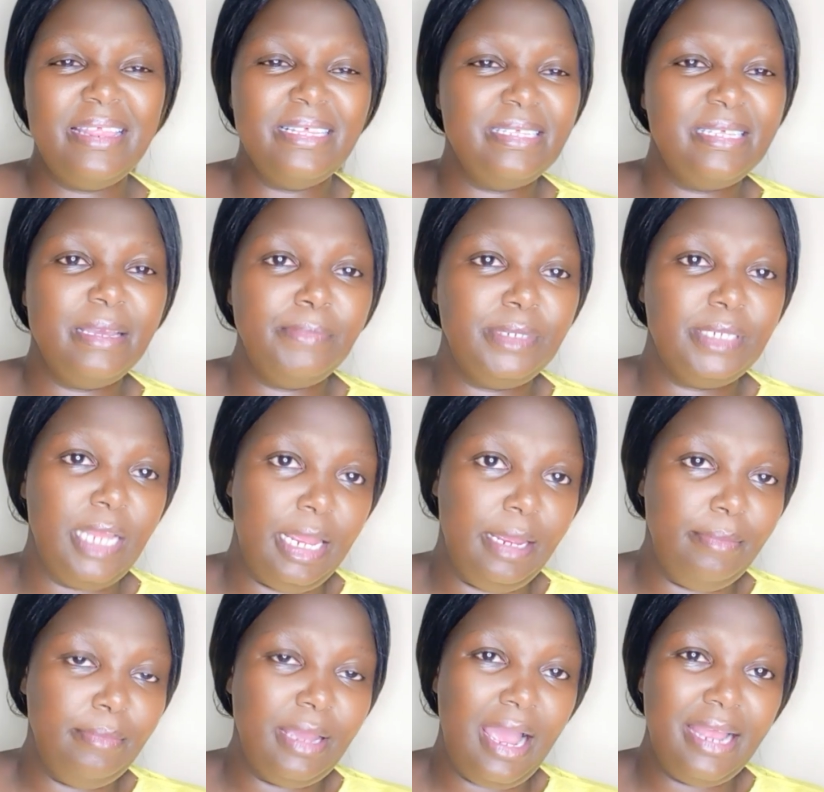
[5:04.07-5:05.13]
the same
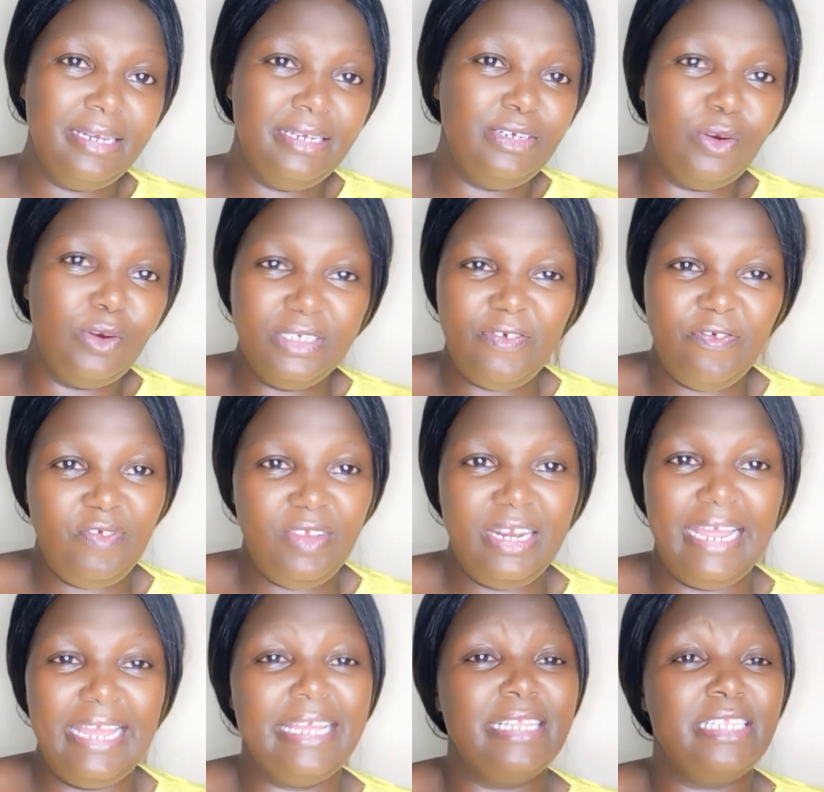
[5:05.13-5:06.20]
time, I don't feel
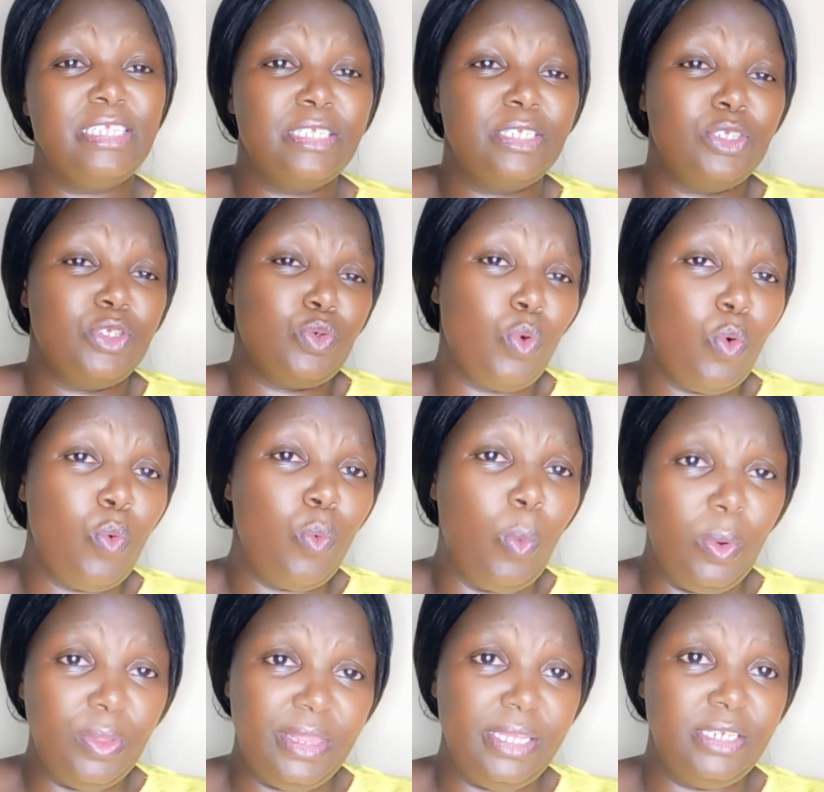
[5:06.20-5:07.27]
like it's so
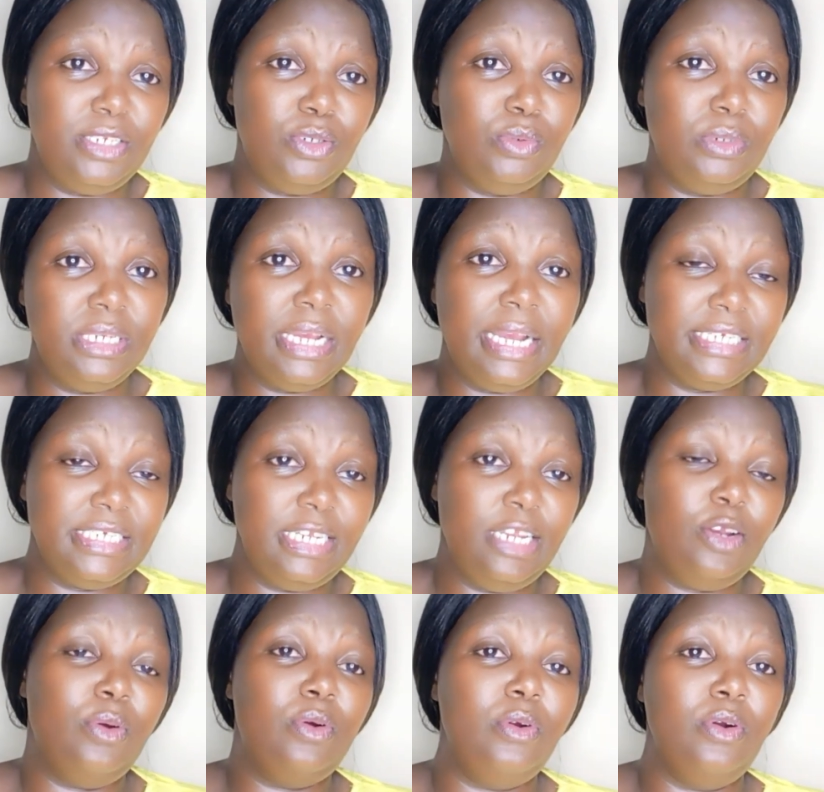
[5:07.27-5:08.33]
worth it to take a
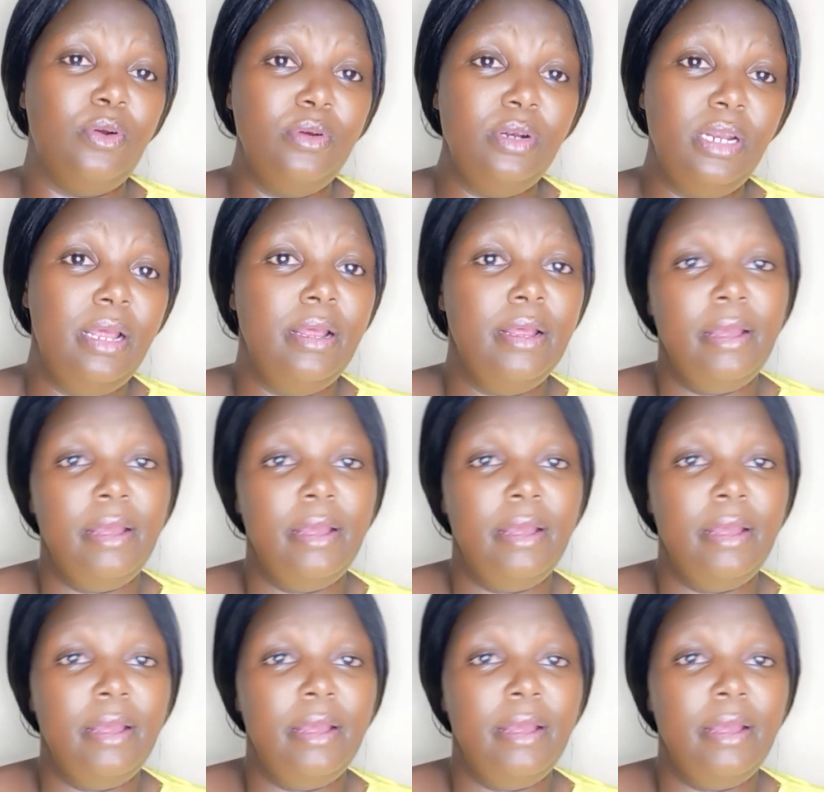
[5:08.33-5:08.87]
Shylock loan.